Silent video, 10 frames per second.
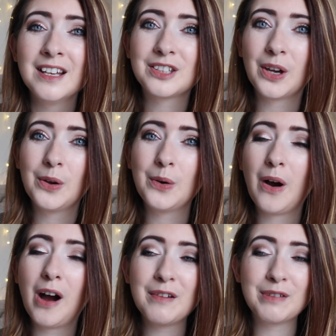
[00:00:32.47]
So
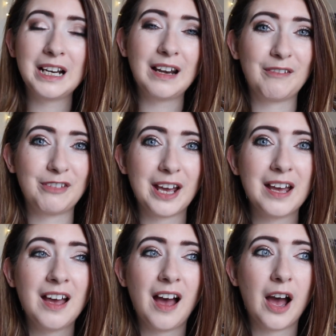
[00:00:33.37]
I really love it.
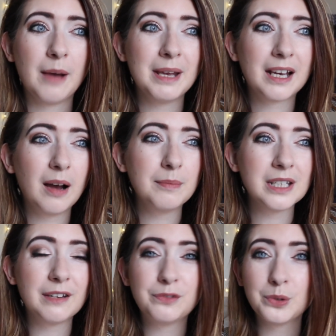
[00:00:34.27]
It comes
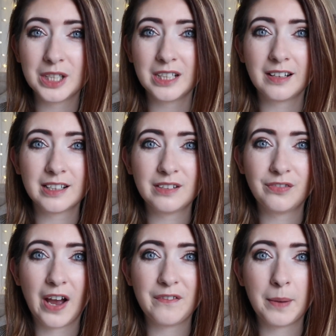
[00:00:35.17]
in at
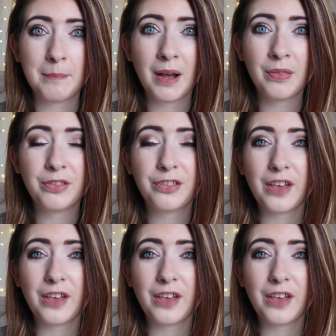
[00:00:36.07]
$14.95 a month.